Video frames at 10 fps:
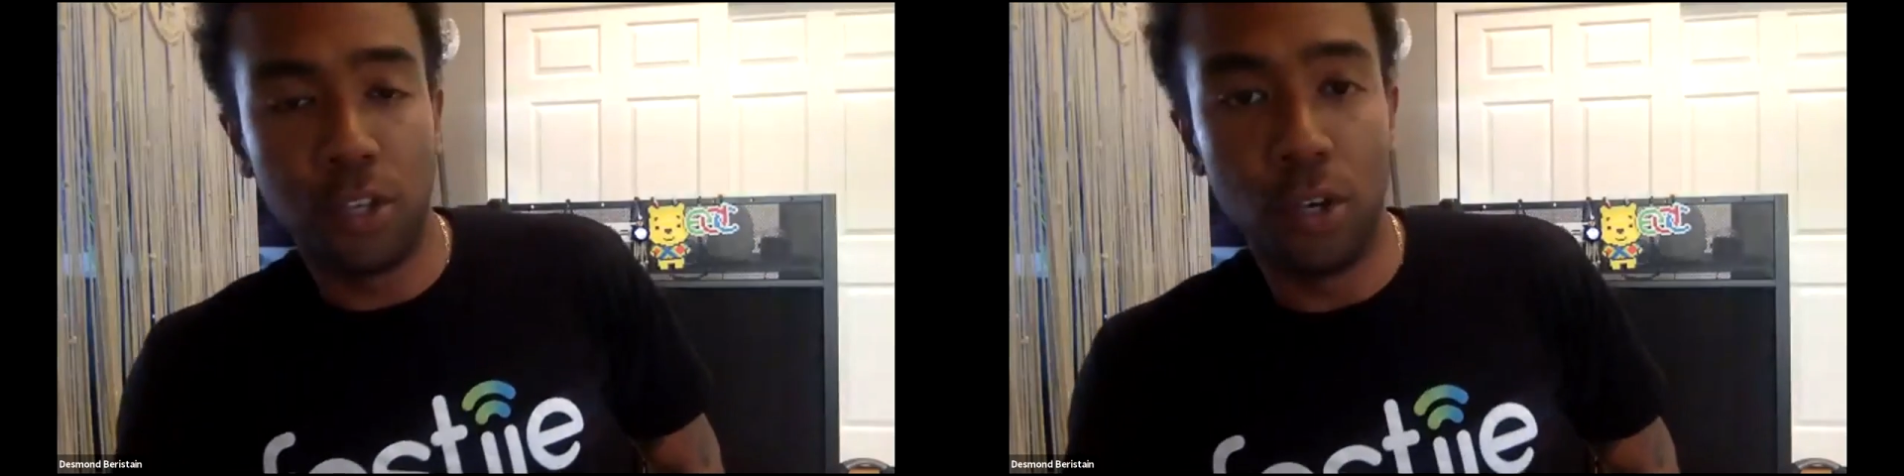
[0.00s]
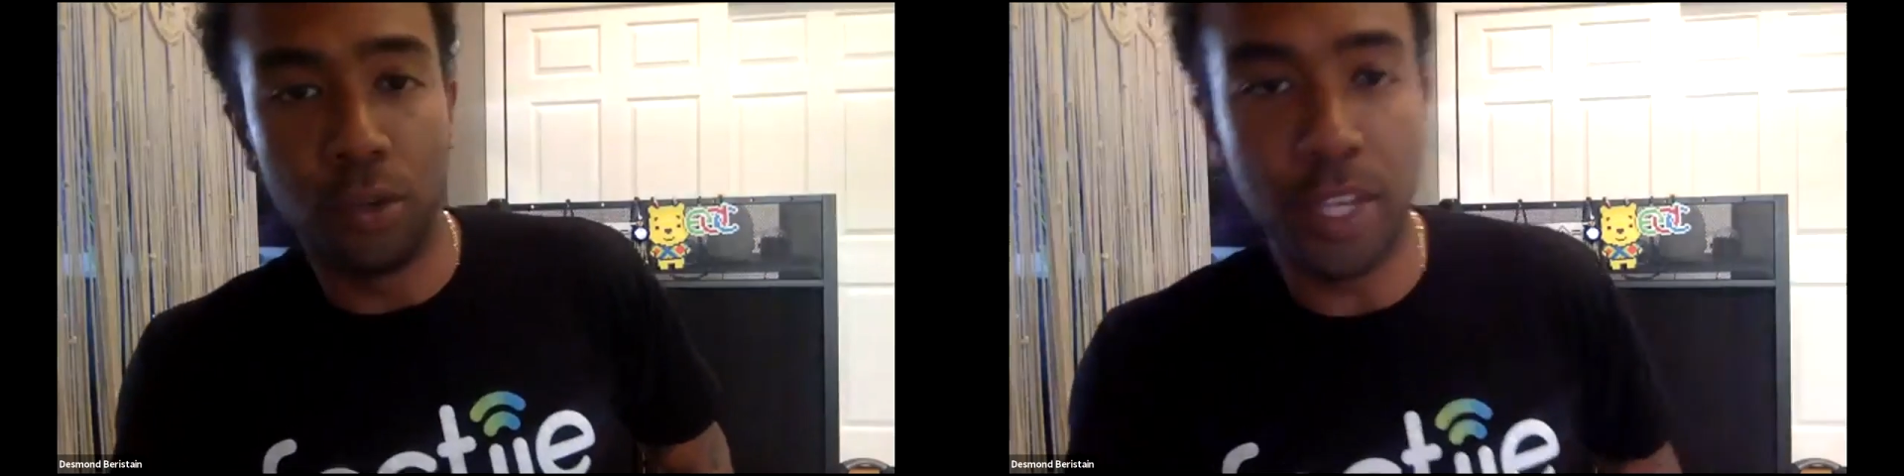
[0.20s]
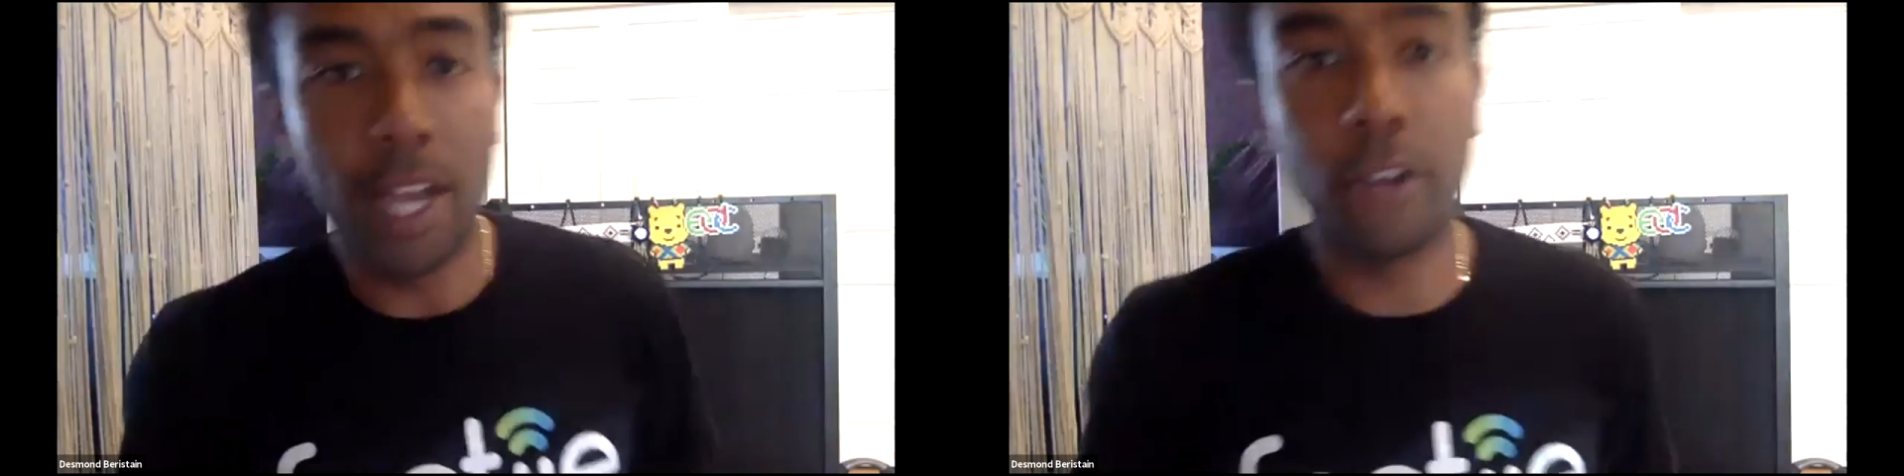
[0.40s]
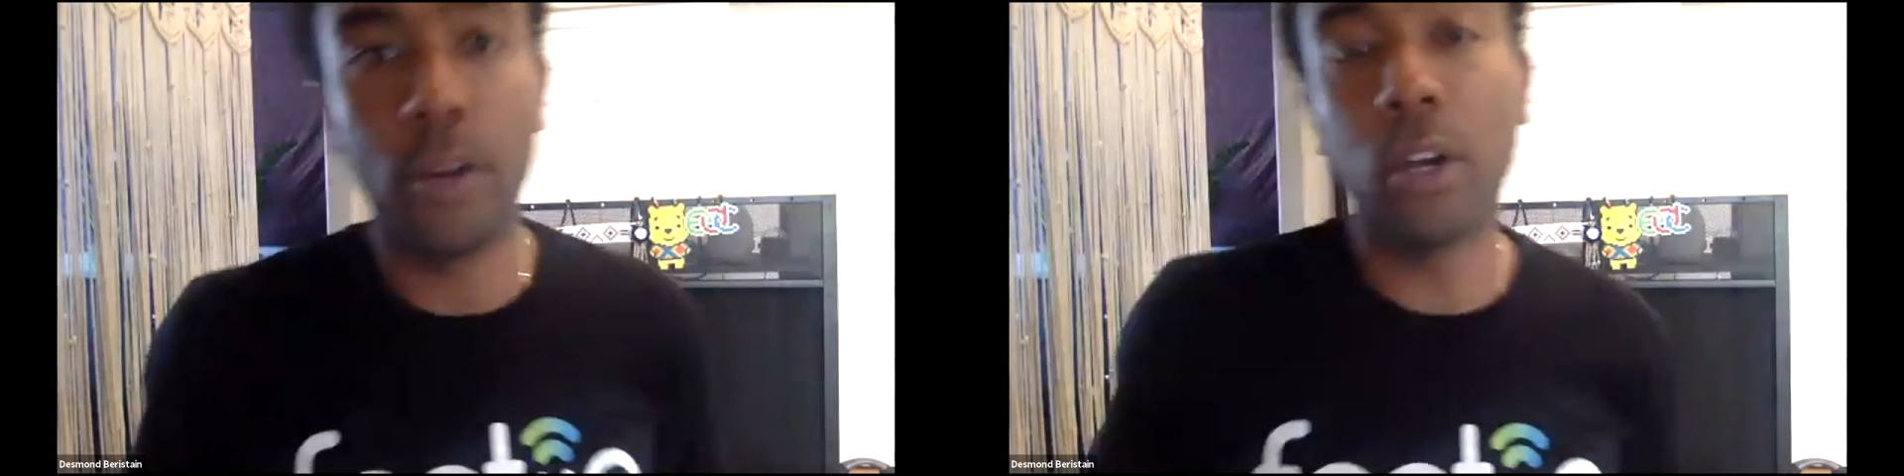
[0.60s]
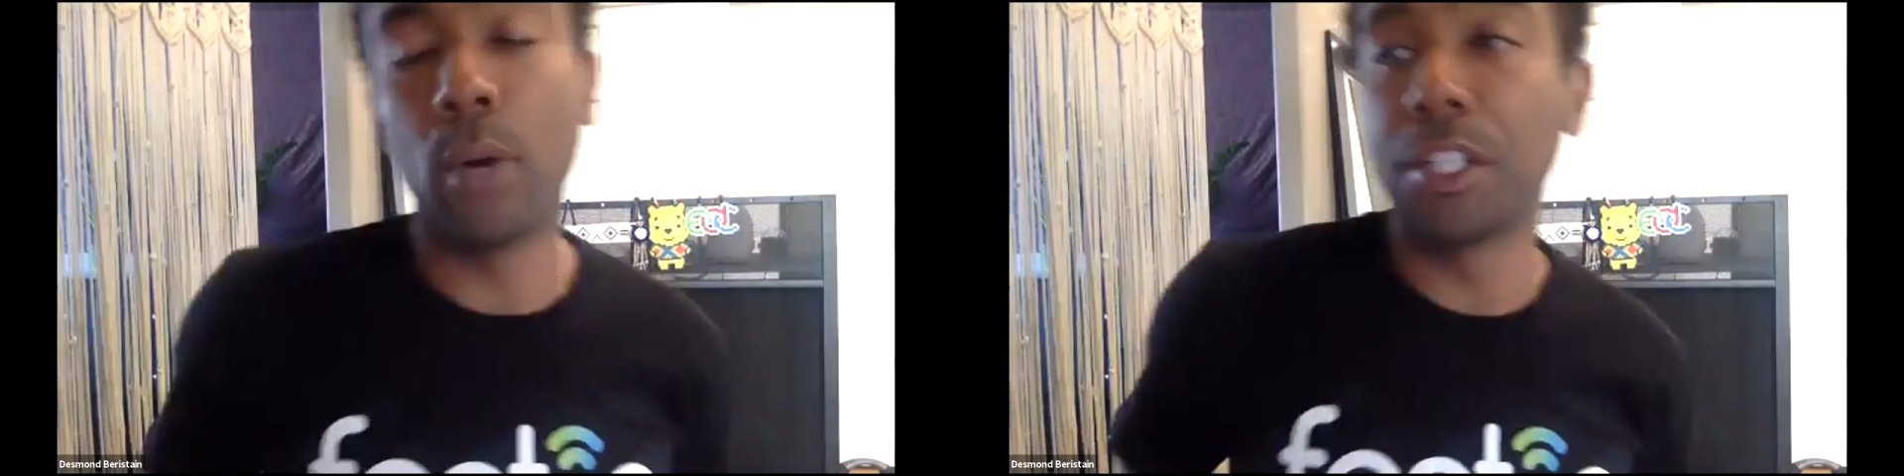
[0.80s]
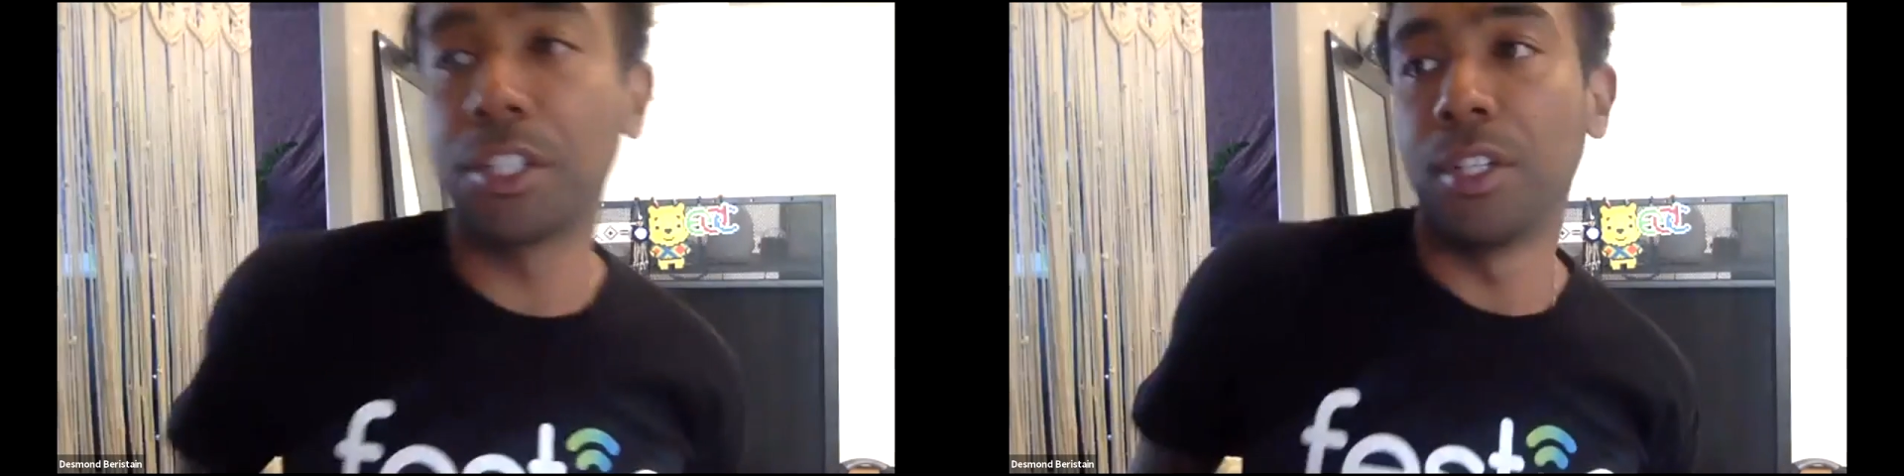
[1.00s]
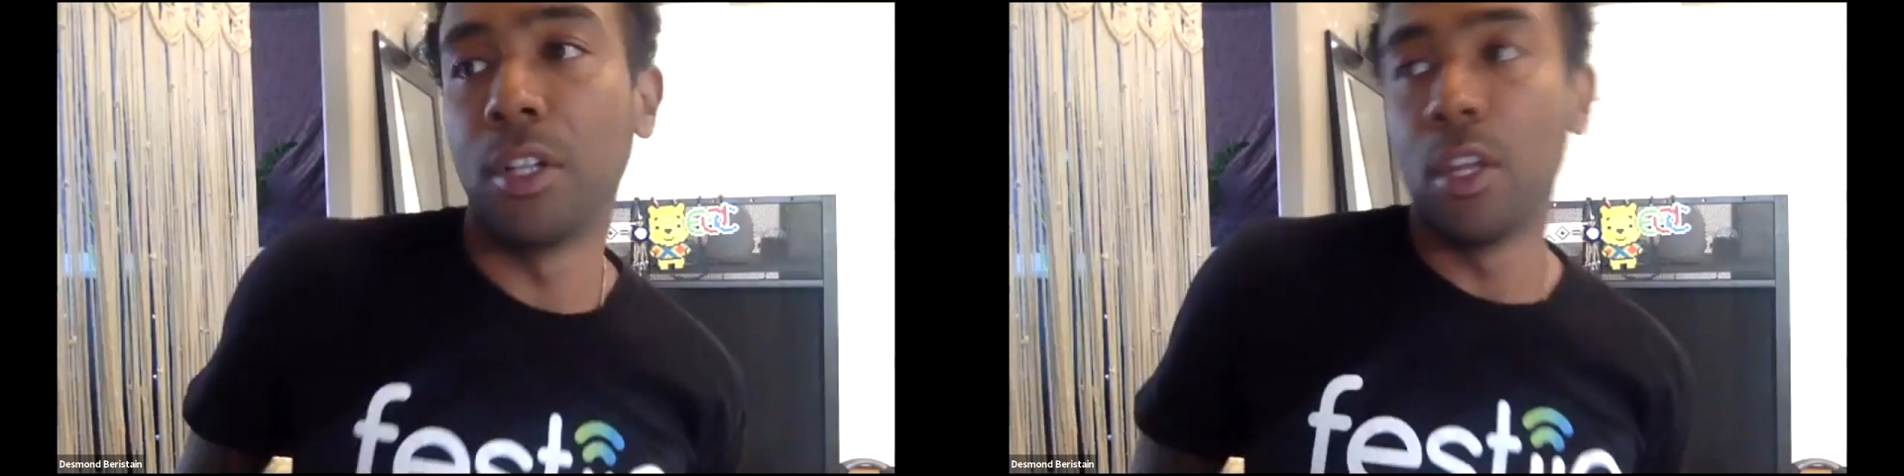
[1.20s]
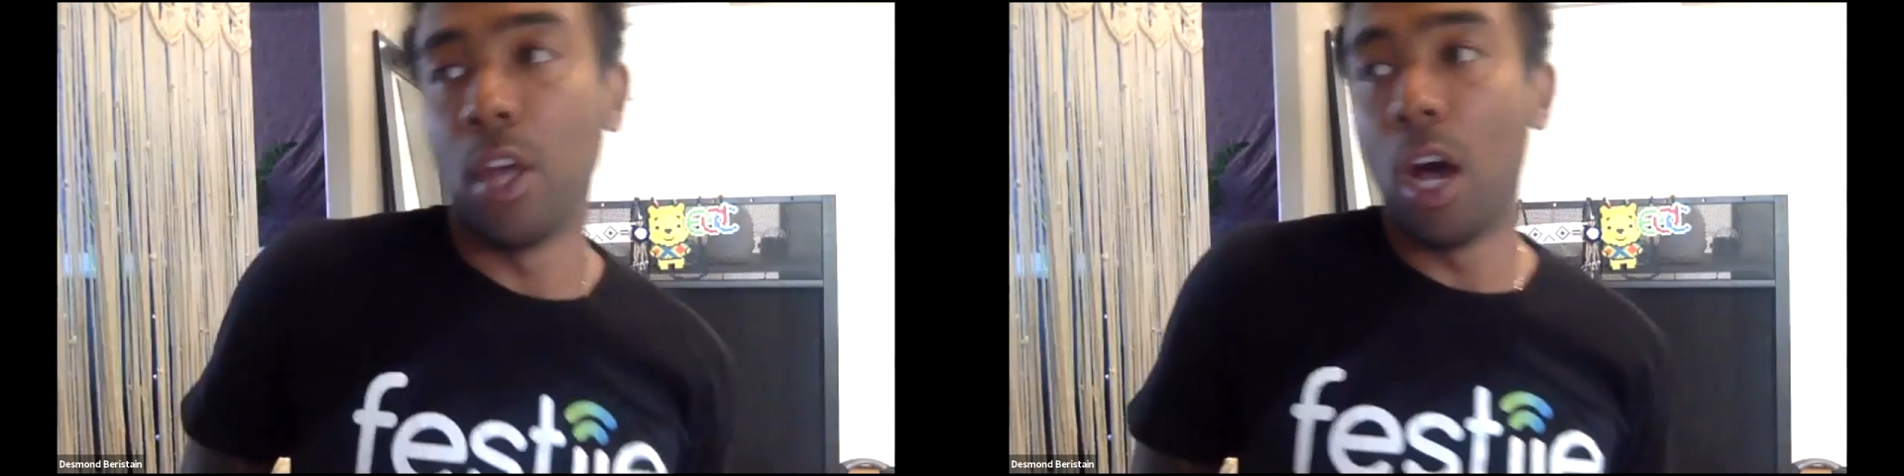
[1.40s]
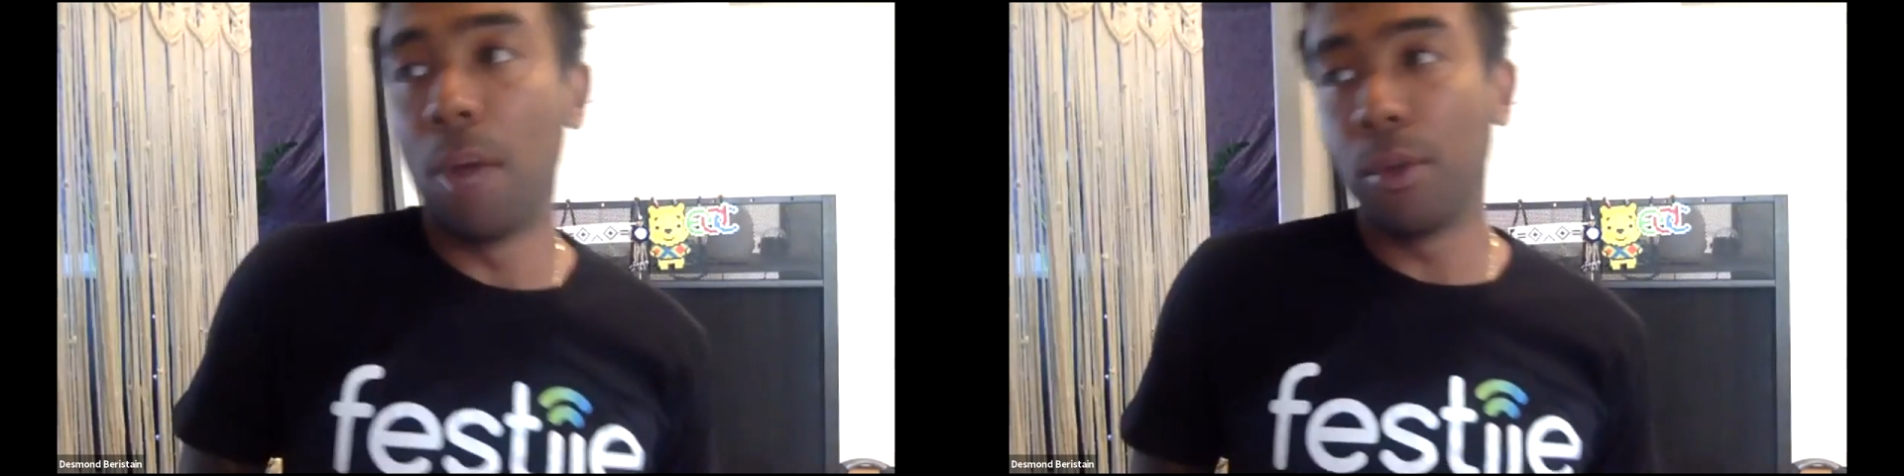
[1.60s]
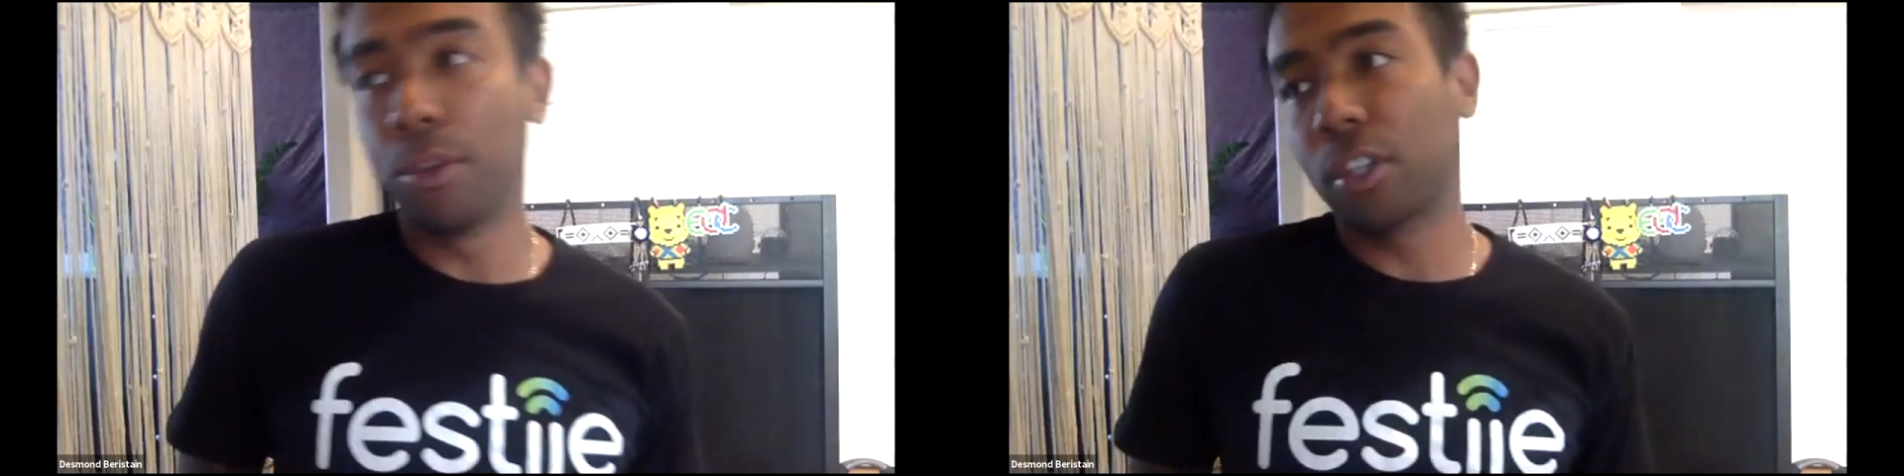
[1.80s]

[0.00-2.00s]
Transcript: Yeah, great question. Those